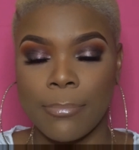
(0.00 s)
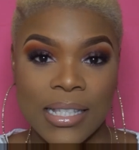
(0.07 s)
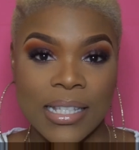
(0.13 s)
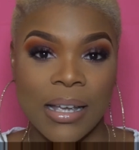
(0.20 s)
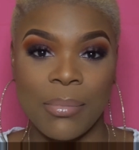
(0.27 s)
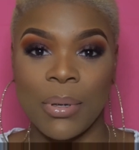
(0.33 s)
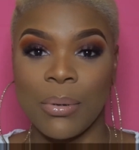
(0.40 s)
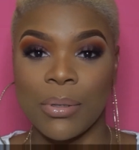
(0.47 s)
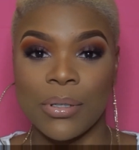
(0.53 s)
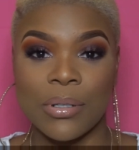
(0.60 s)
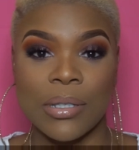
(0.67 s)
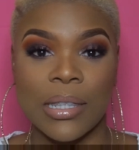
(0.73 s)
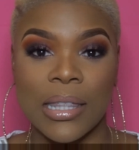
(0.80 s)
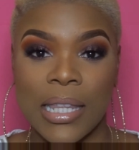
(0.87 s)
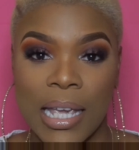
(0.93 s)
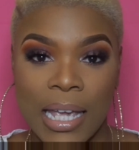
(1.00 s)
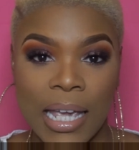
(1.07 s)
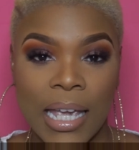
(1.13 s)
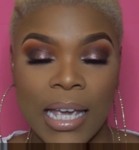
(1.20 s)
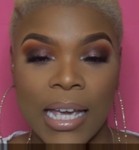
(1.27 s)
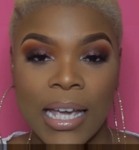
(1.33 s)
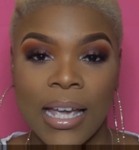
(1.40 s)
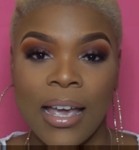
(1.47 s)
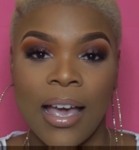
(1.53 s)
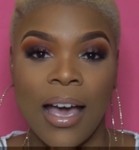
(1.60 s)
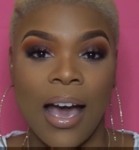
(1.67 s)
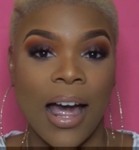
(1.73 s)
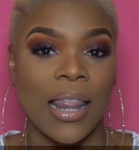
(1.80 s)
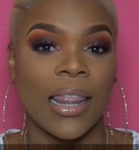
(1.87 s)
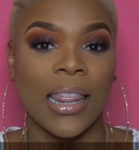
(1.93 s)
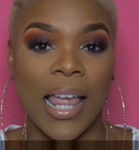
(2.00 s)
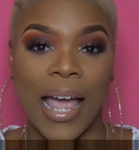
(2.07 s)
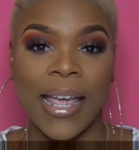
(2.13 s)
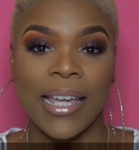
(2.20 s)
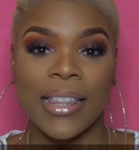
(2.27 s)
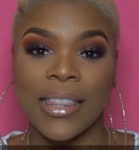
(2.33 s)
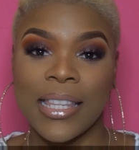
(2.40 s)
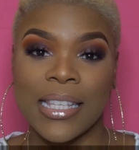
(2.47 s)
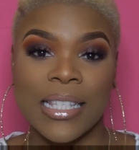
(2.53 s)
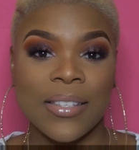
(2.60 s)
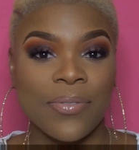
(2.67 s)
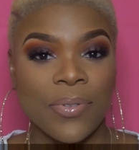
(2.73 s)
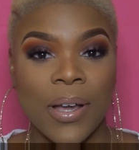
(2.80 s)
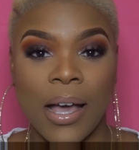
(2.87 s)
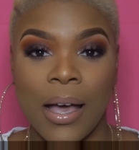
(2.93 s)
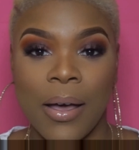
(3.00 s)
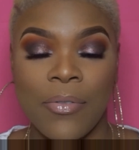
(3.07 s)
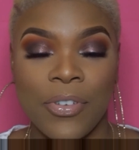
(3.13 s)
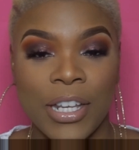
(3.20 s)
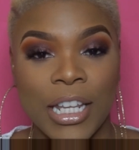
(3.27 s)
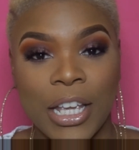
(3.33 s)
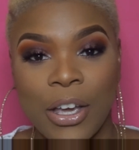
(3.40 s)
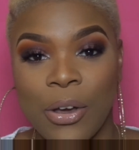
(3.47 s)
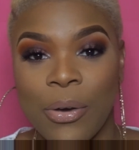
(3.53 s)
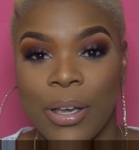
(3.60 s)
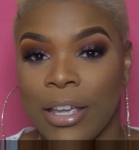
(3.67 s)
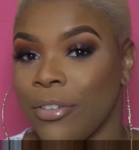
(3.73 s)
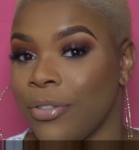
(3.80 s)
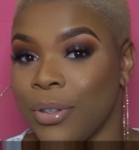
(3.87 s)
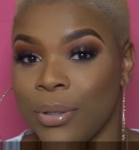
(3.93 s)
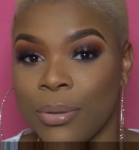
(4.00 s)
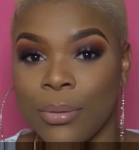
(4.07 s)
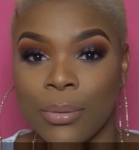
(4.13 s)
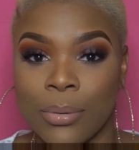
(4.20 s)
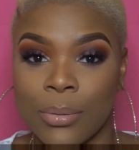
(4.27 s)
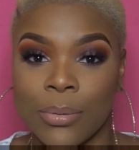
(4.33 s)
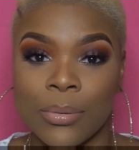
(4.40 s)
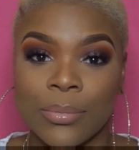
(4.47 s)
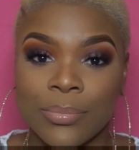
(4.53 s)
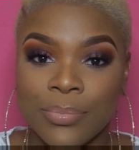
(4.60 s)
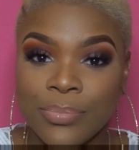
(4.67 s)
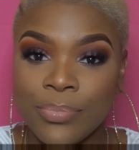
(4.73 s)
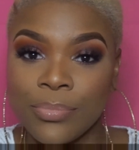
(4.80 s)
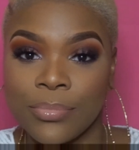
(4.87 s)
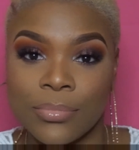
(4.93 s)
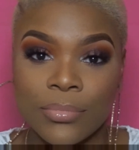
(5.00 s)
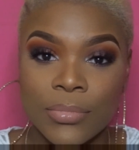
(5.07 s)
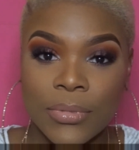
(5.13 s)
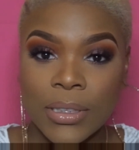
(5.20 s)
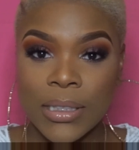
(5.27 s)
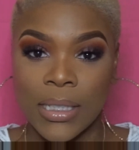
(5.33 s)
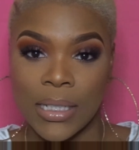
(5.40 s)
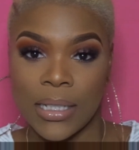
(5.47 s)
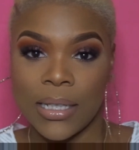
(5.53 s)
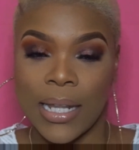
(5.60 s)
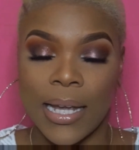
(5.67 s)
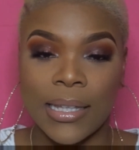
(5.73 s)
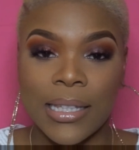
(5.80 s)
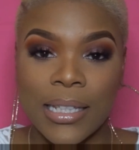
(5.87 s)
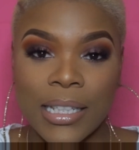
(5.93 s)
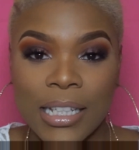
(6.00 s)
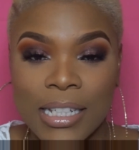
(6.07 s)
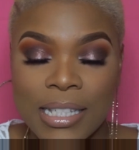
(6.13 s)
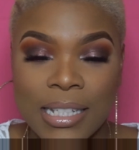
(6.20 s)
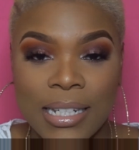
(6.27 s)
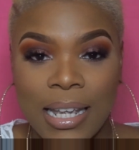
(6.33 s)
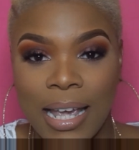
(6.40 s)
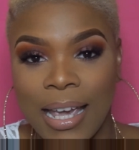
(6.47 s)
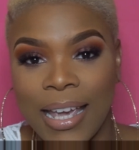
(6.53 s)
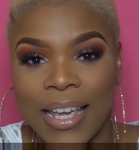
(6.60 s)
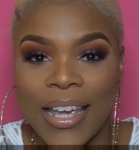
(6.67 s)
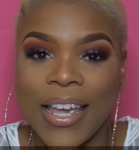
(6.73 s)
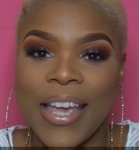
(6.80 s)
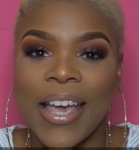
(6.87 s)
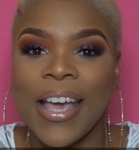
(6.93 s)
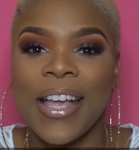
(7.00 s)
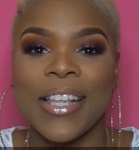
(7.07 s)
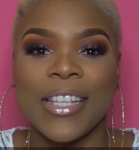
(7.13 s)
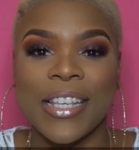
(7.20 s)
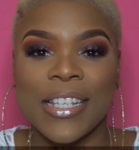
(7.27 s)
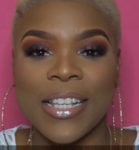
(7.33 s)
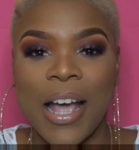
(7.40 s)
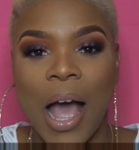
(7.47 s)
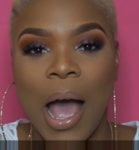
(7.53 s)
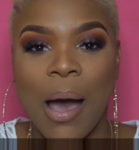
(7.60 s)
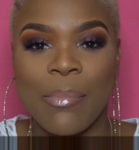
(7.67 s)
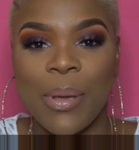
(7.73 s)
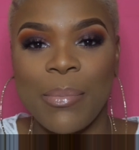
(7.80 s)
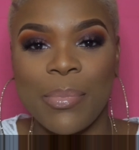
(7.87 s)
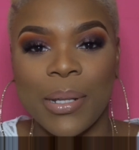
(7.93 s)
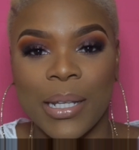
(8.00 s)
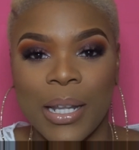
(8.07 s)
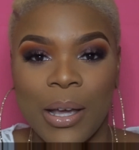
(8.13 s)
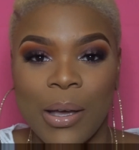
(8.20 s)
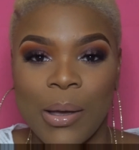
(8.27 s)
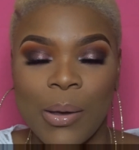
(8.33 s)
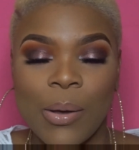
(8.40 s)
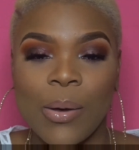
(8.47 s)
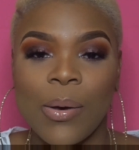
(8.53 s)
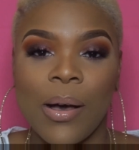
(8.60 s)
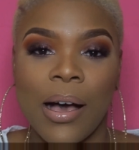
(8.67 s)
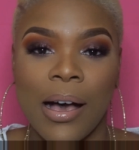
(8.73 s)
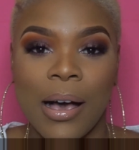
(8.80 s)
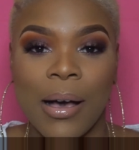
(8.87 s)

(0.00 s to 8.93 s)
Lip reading: Tell me what you think. Like this video if you like the look today. Just comment below.